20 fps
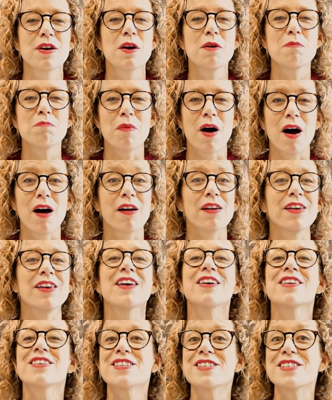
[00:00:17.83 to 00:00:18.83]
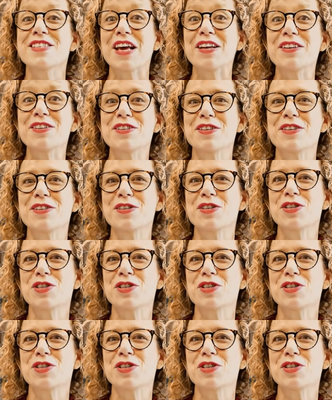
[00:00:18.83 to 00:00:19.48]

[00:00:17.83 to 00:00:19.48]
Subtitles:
my sentence